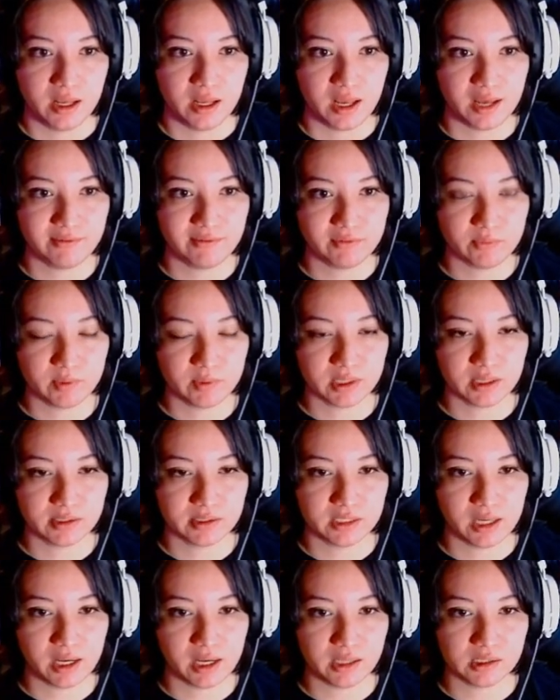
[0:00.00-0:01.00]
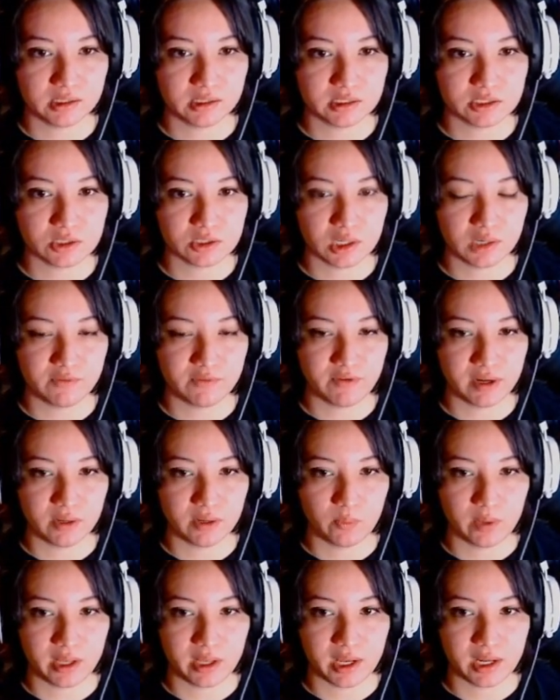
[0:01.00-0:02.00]
Everyone on the island is trying to find a
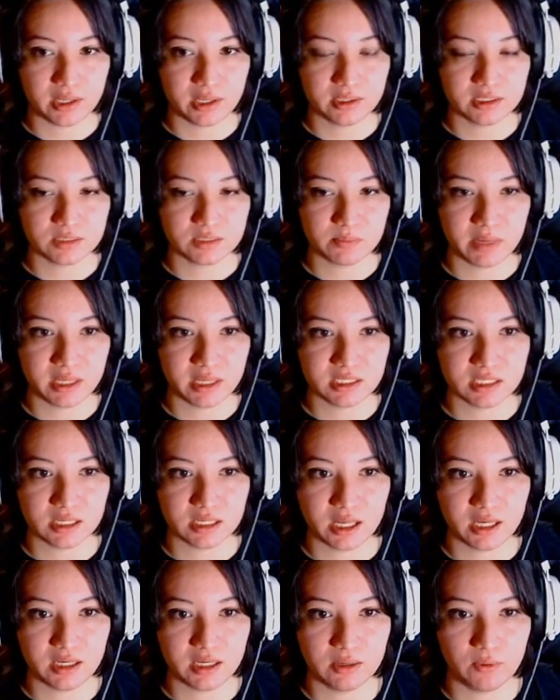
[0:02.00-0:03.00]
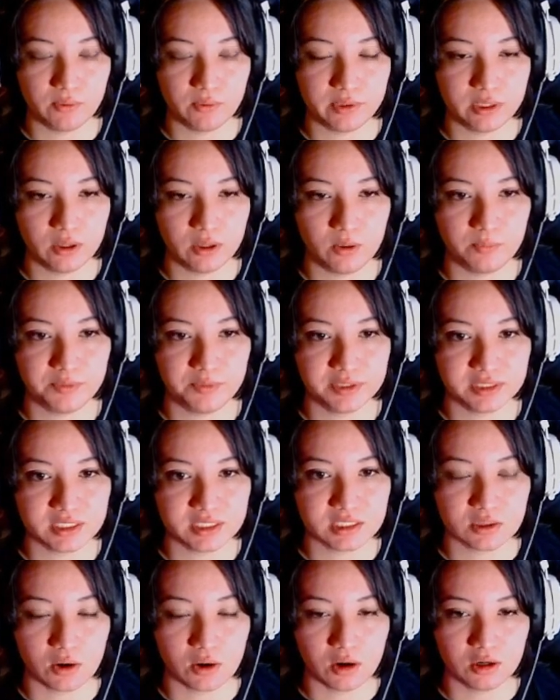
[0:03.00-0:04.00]
way out of this mess, and I can only hope that
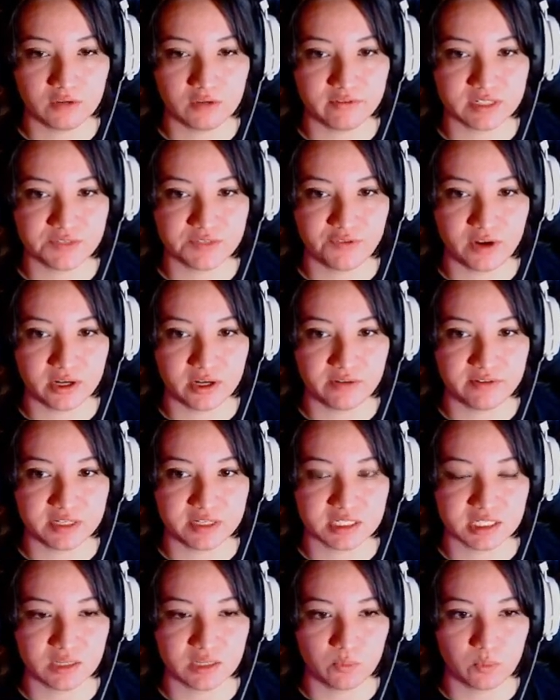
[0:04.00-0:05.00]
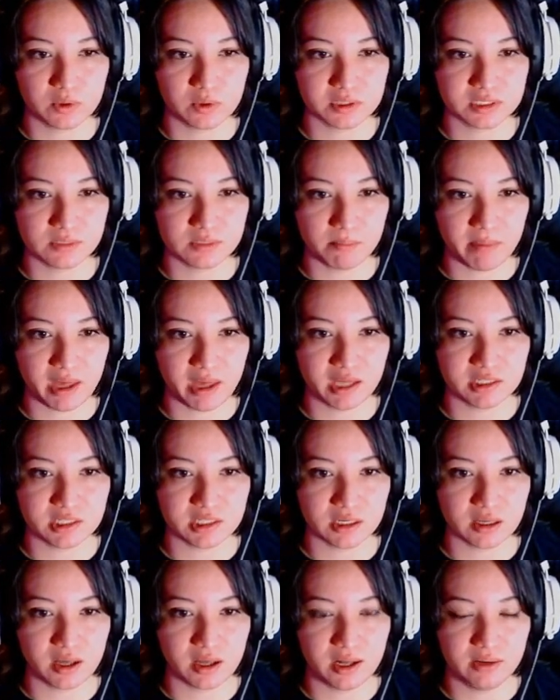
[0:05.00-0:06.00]
this archivist friend of his can work some
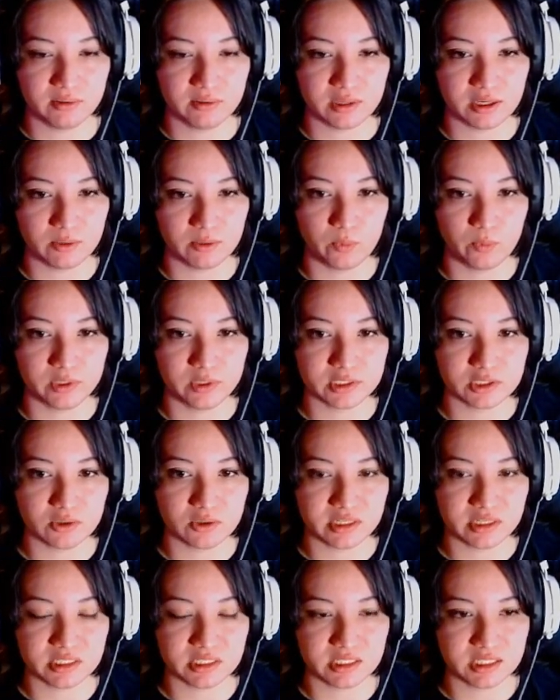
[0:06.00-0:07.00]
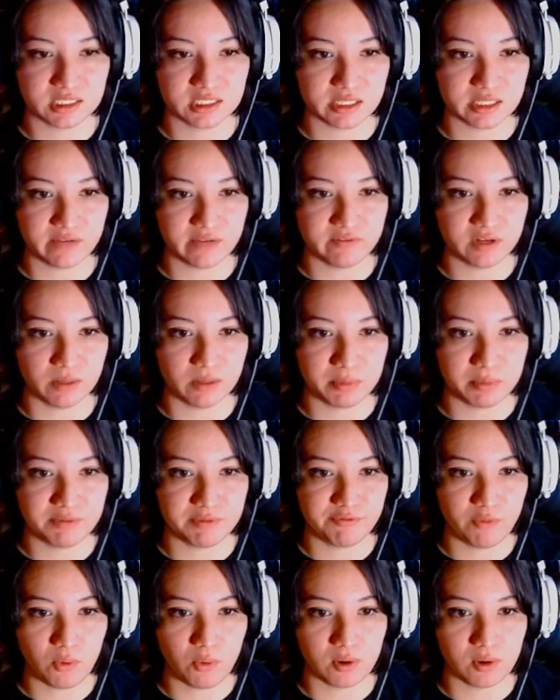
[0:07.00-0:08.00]
magic. I don't care what strange things they've done
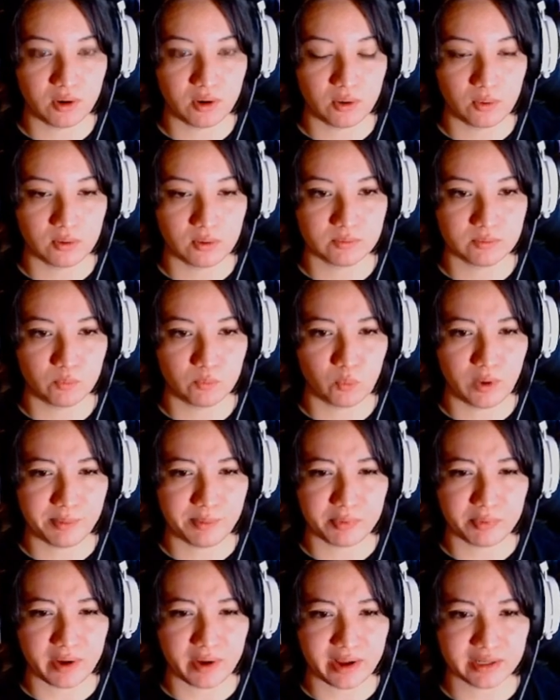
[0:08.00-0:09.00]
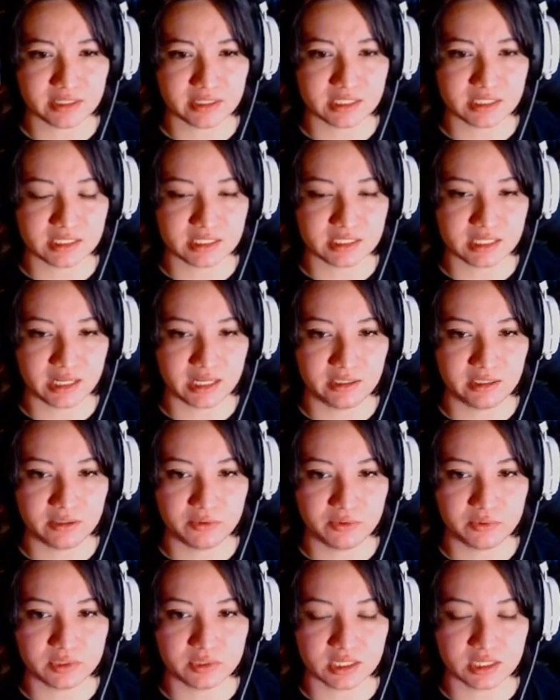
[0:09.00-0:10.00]
before or what practices they
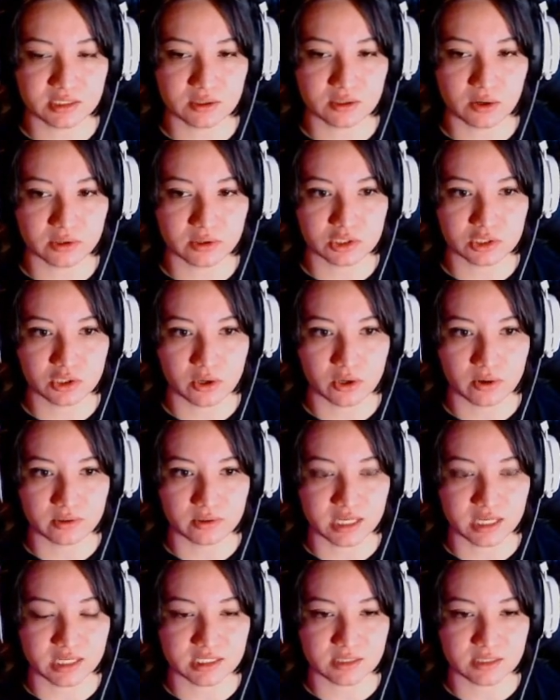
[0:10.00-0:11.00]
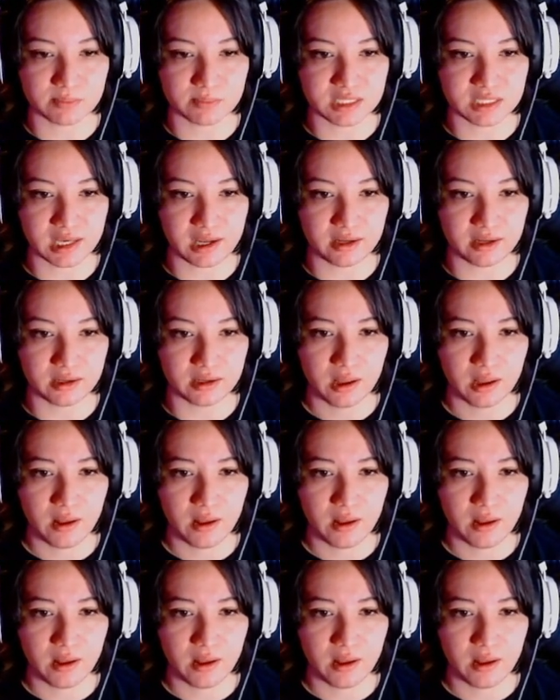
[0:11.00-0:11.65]
use as long as Charles ends up dead.